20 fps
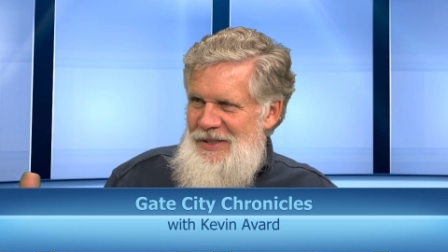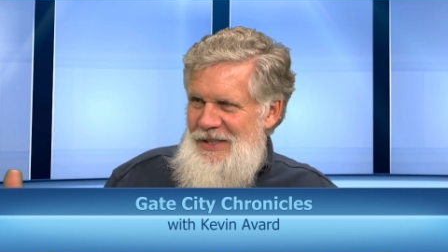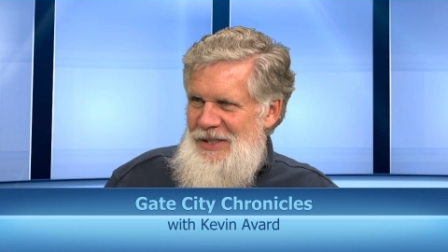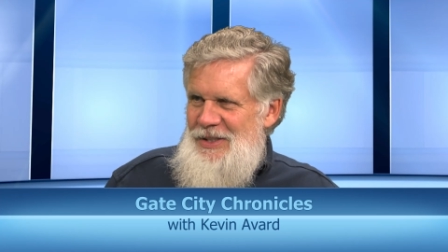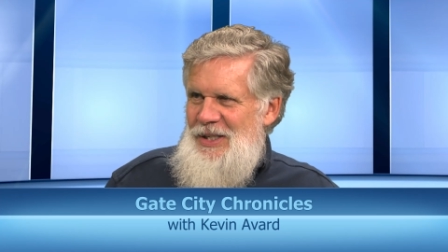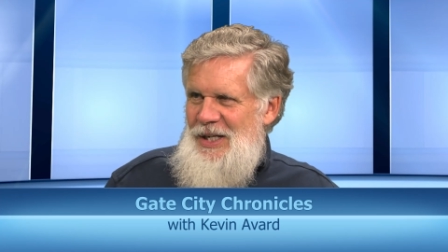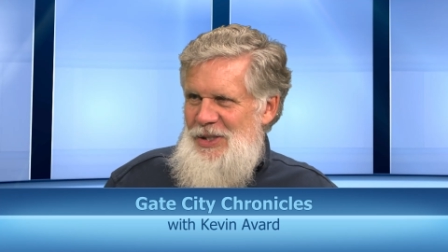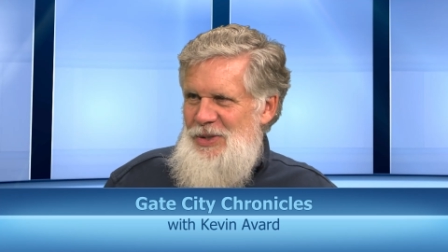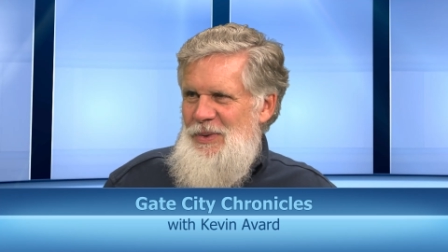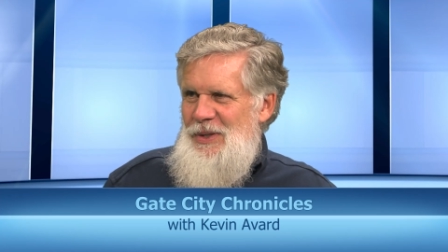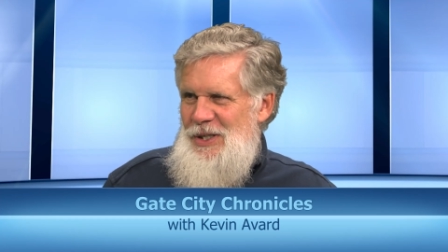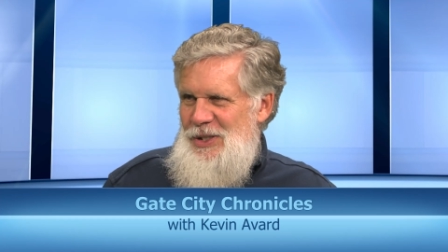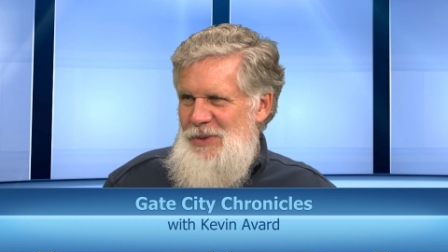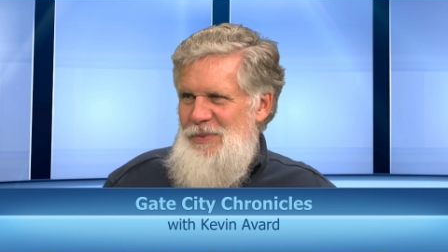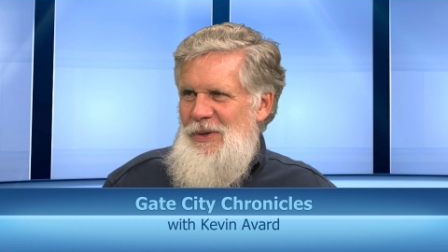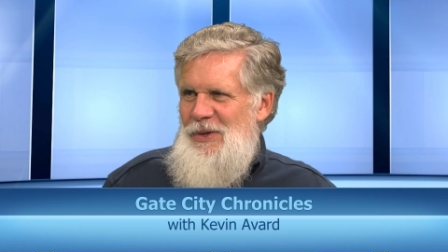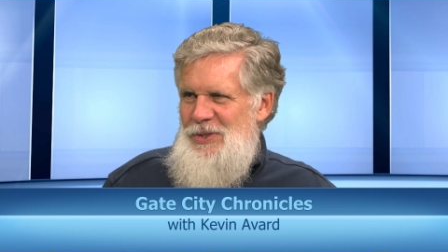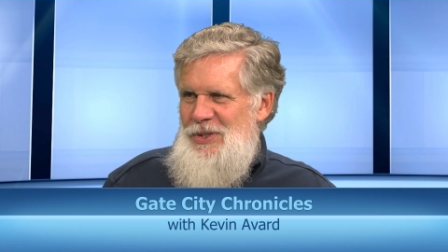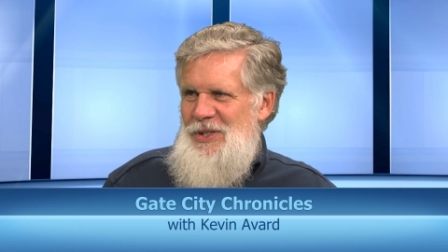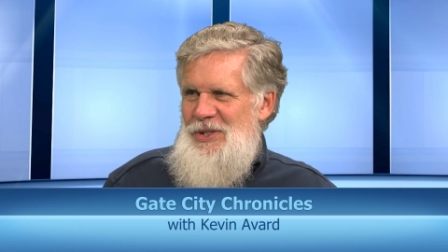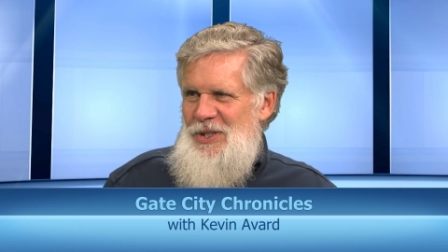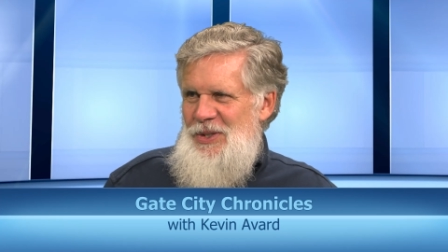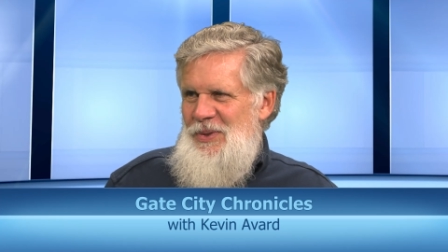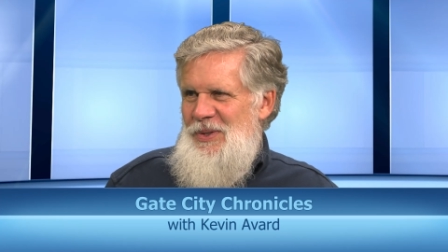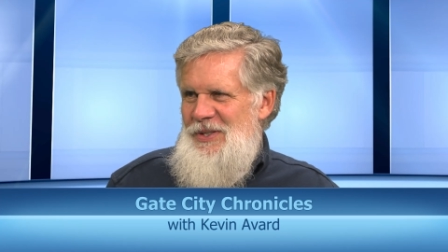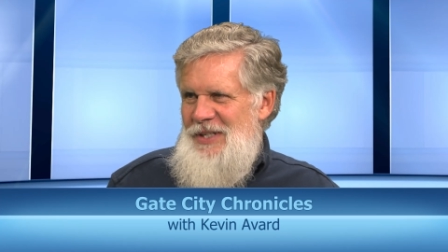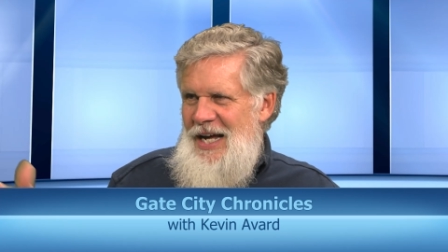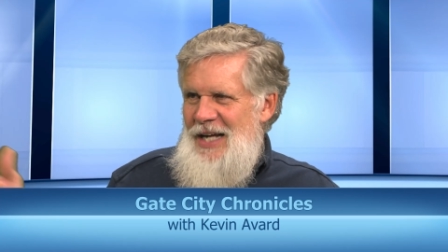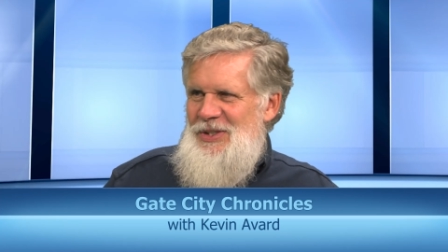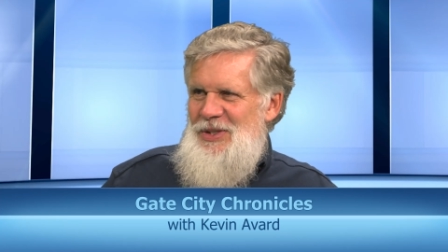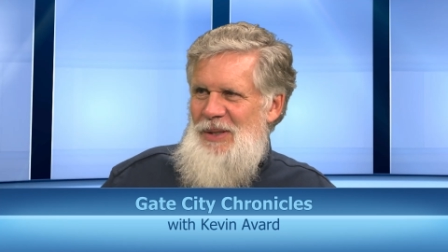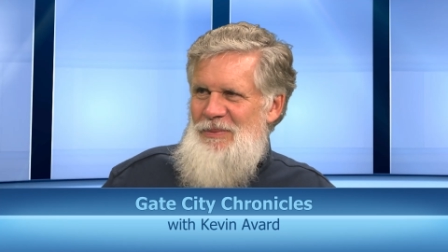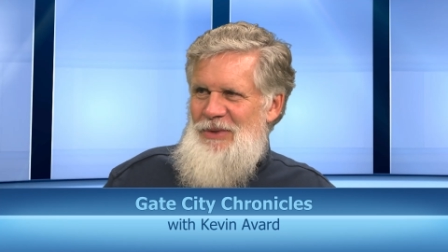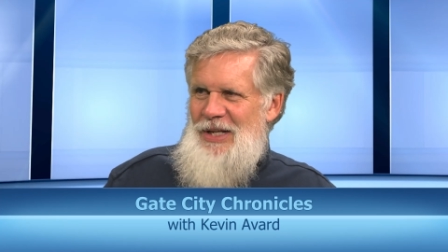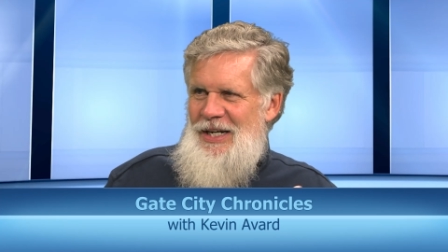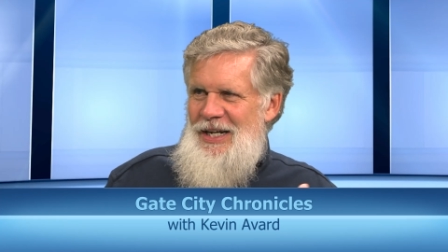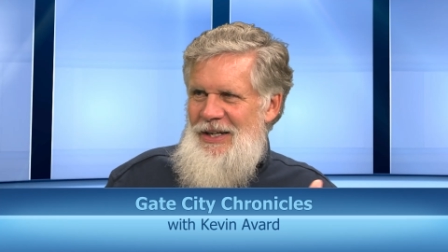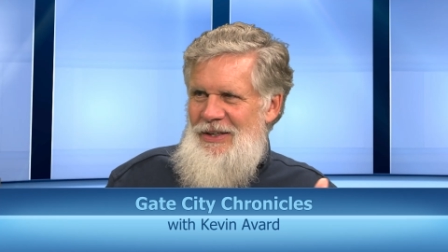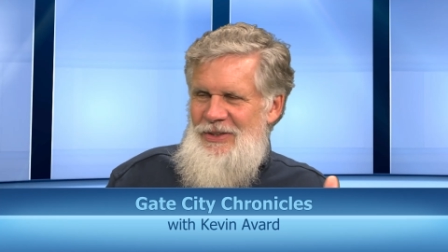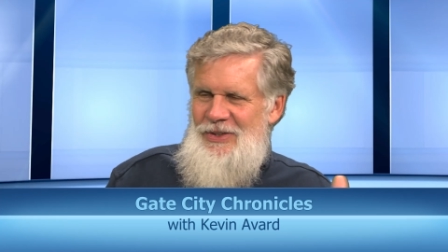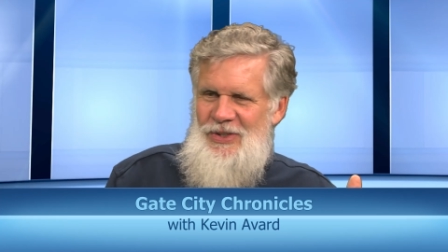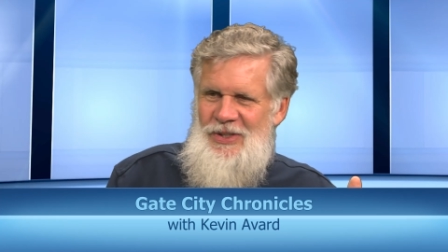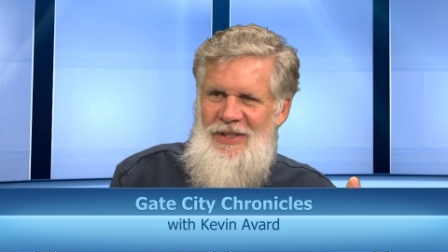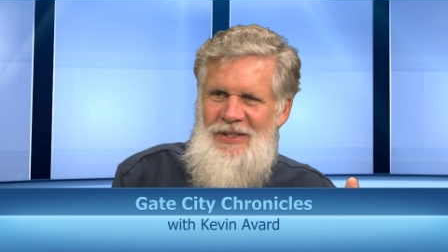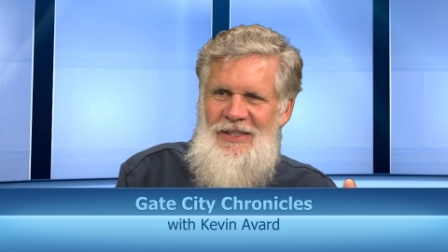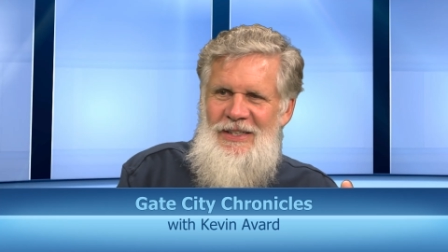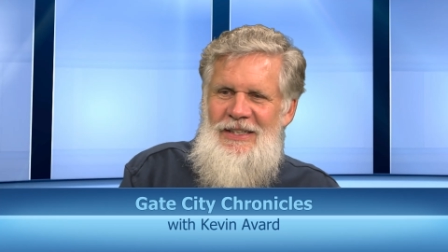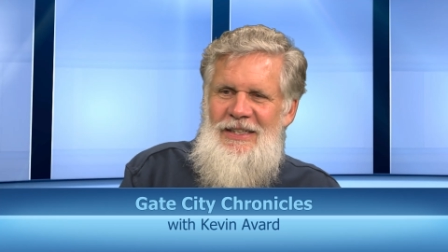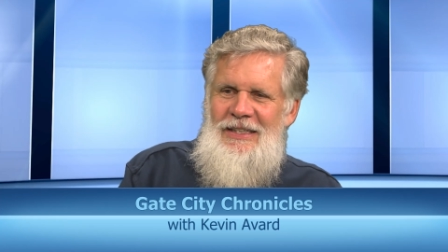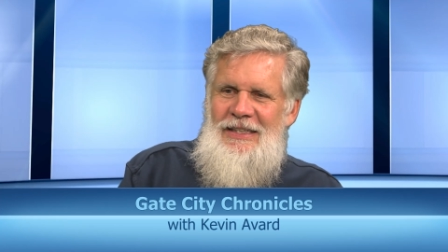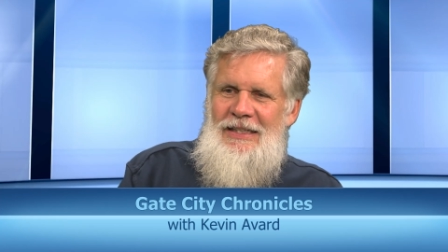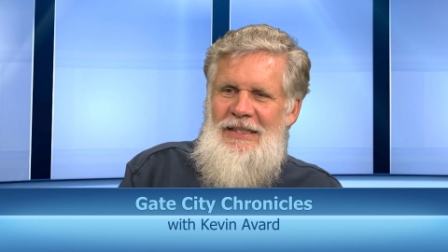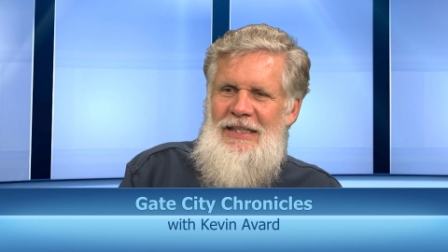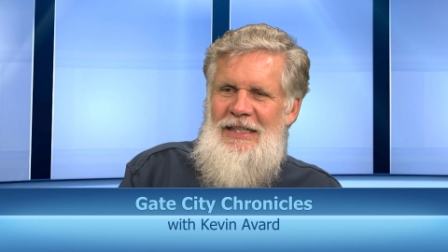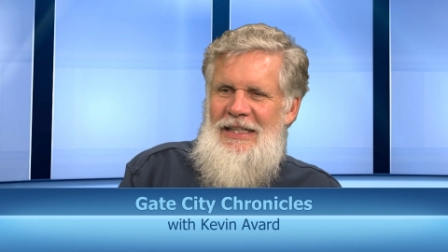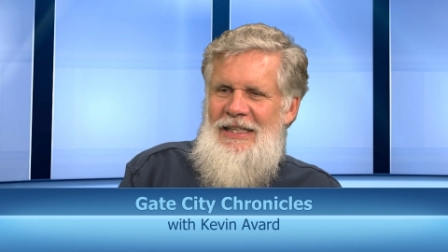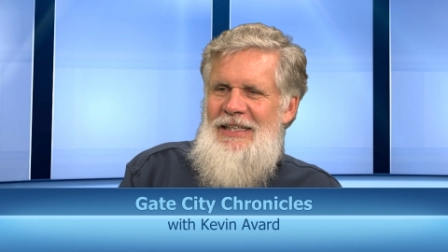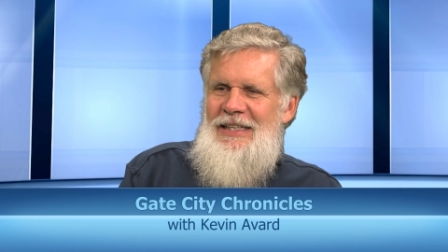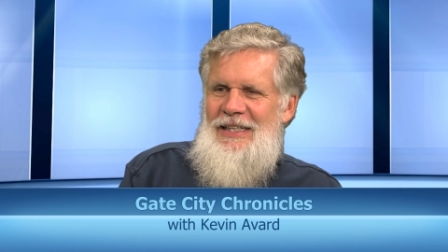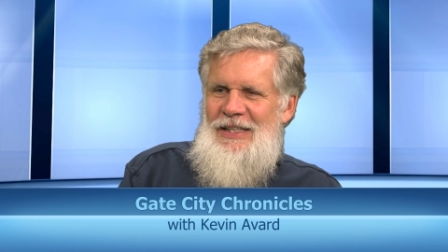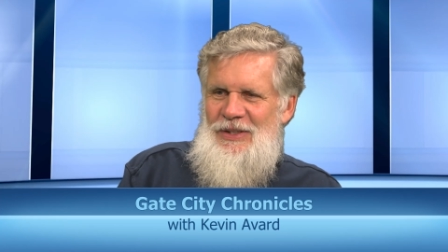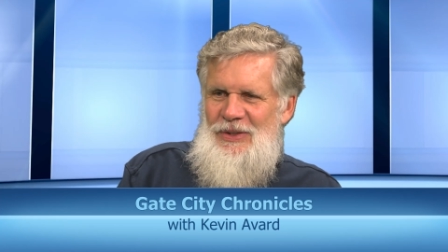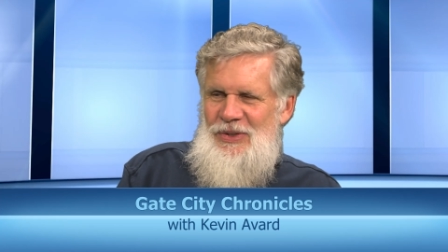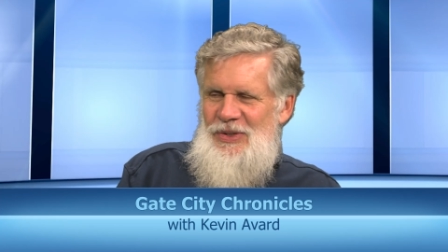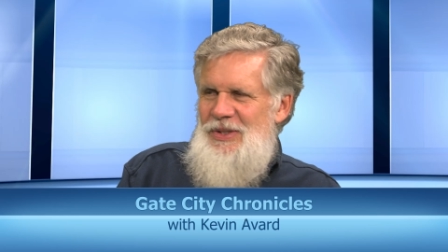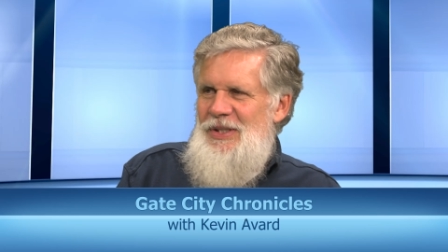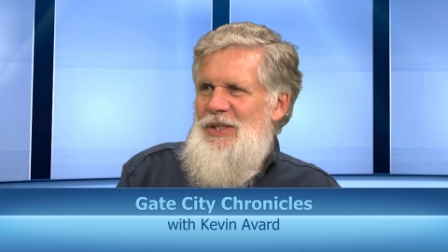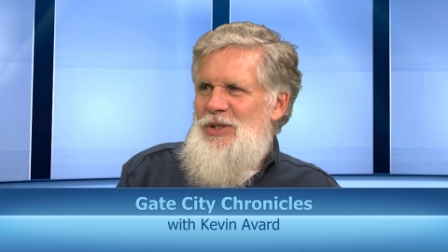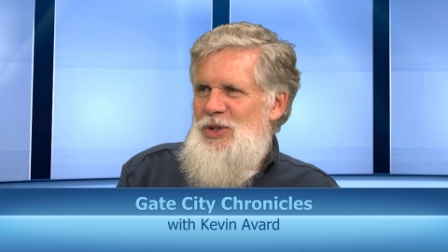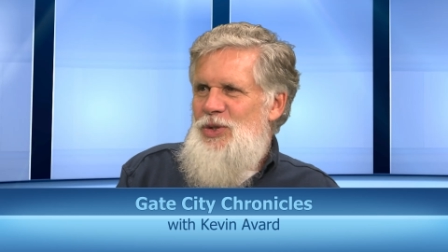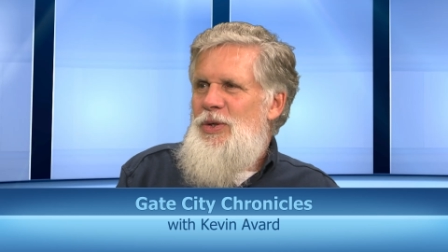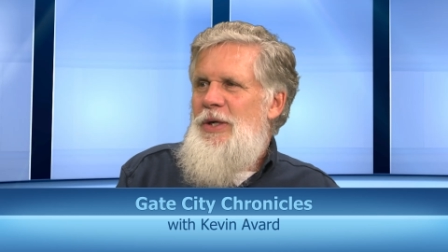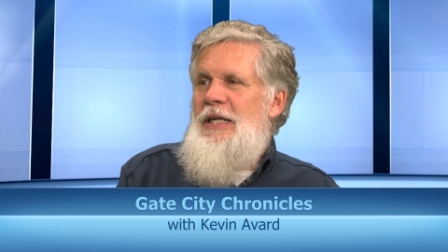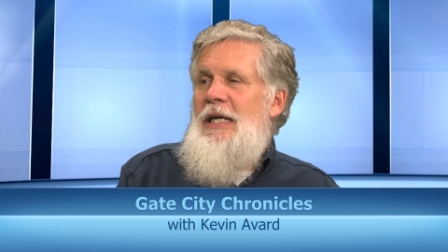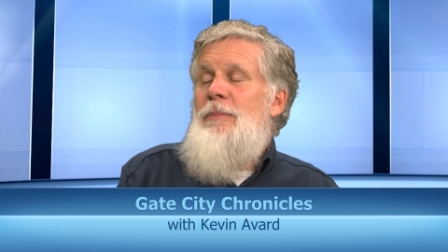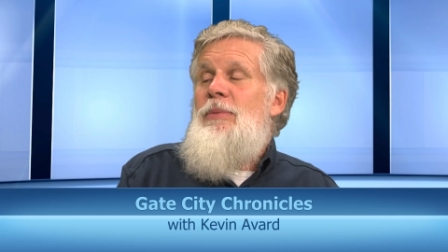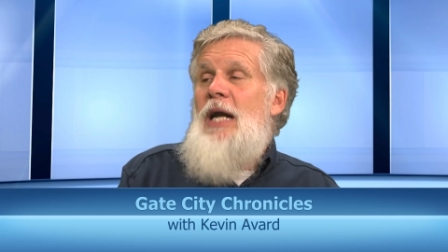it does what it's supposed to do and not something else is tricky.